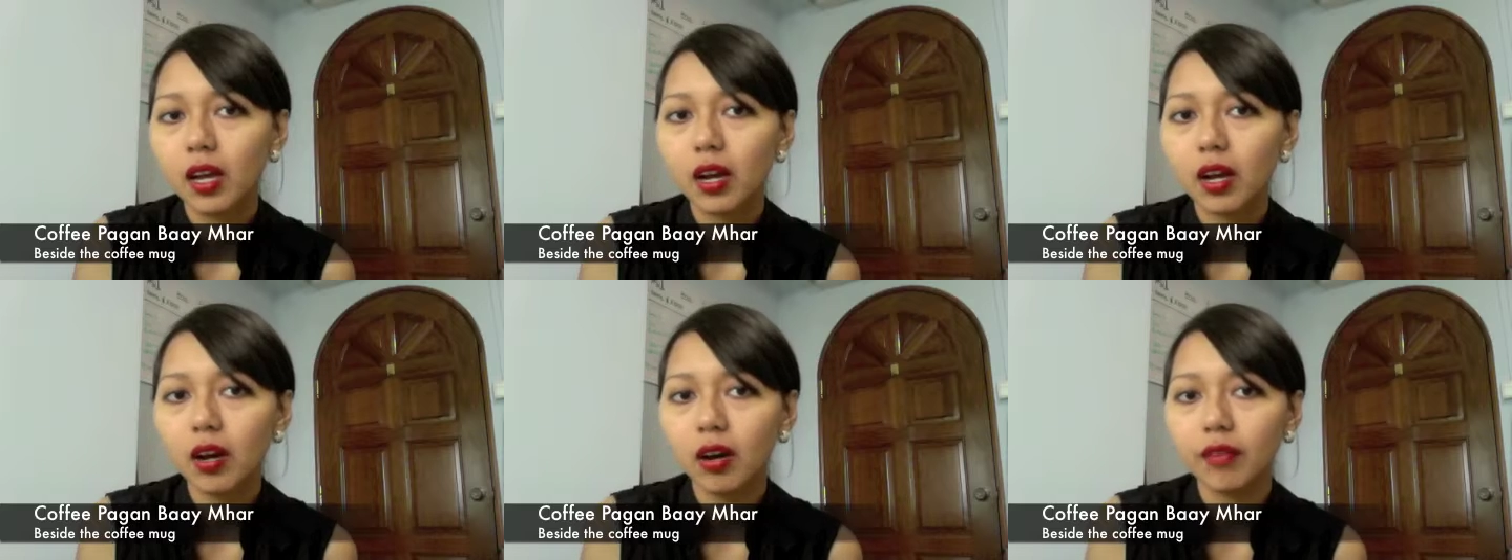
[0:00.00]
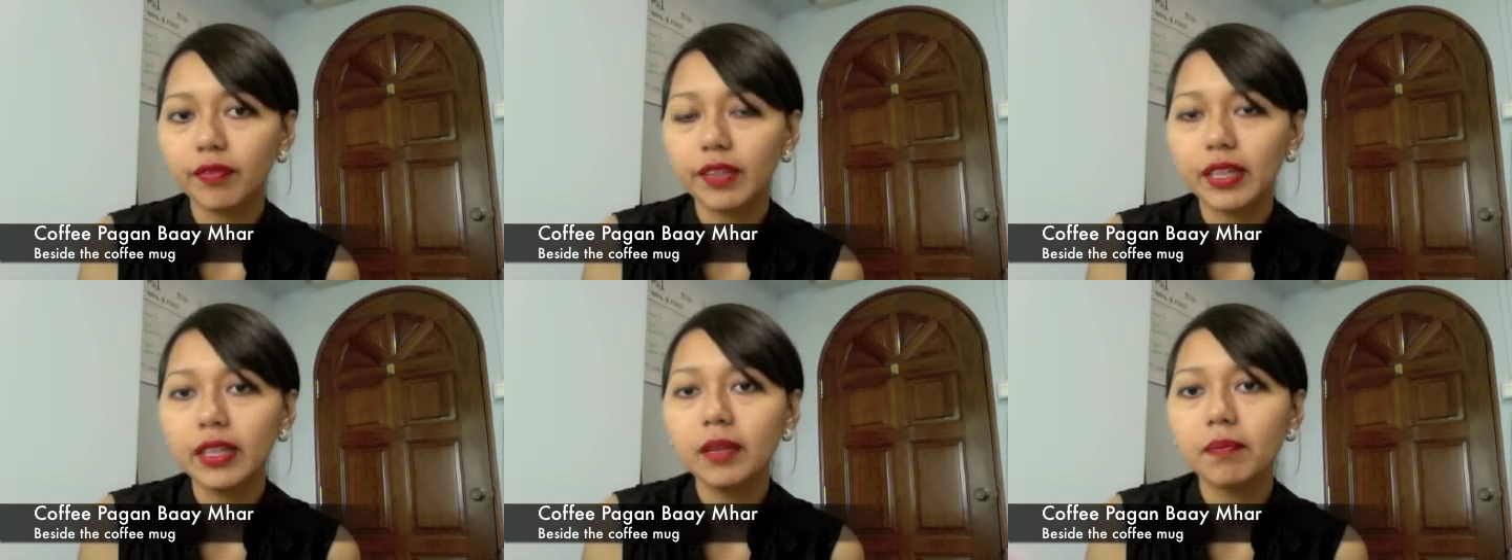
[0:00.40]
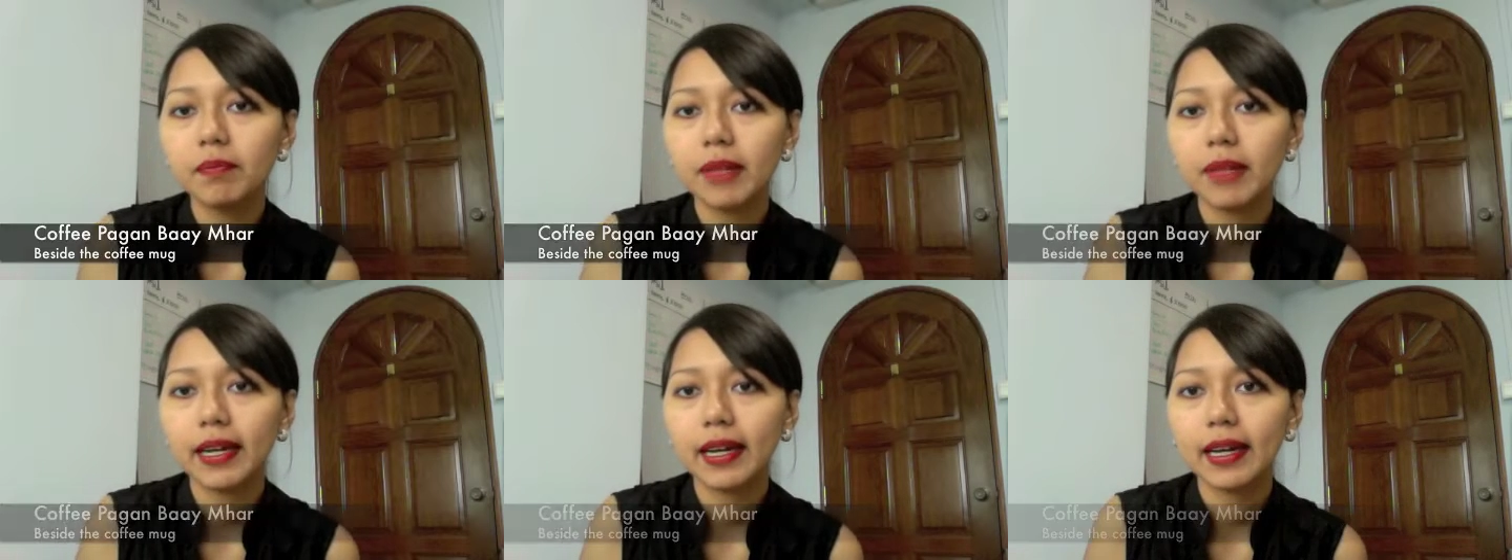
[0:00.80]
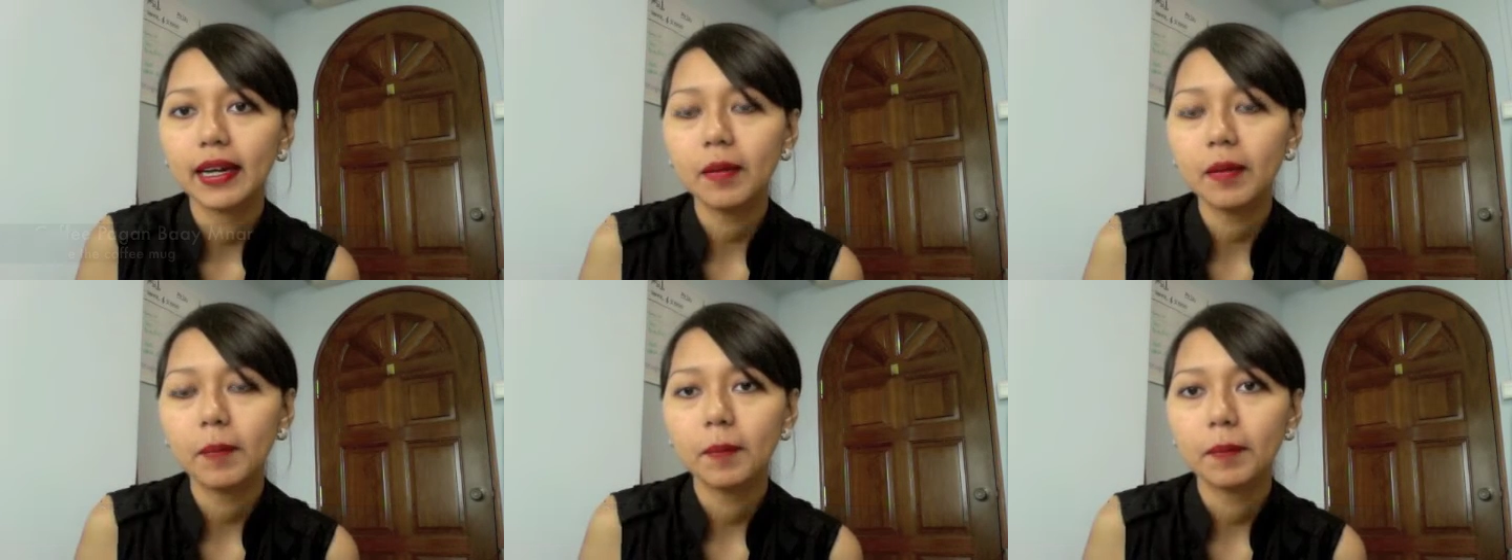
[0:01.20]
Coffee bagan
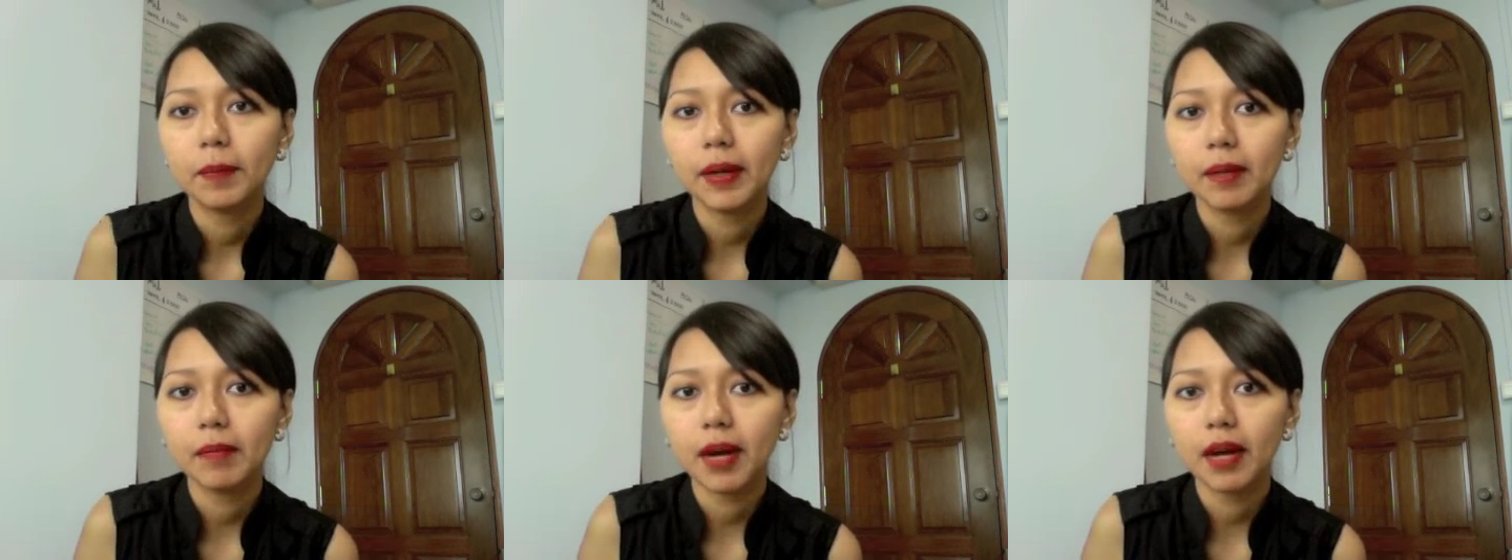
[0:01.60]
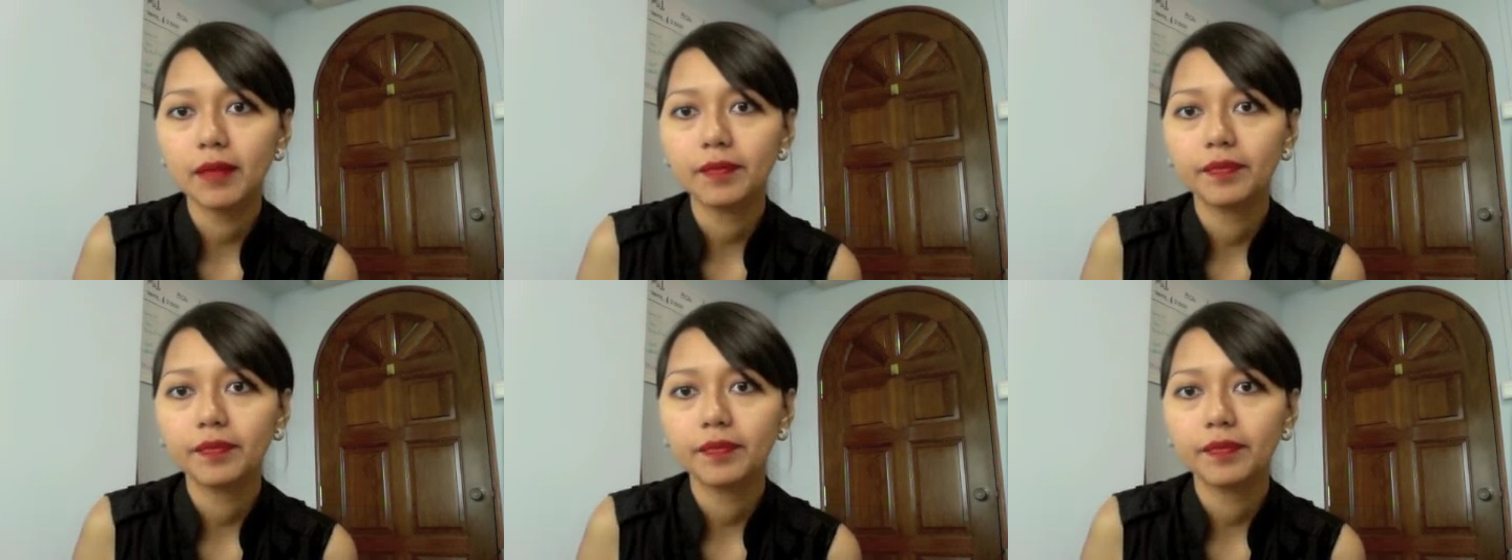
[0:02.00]
be ma.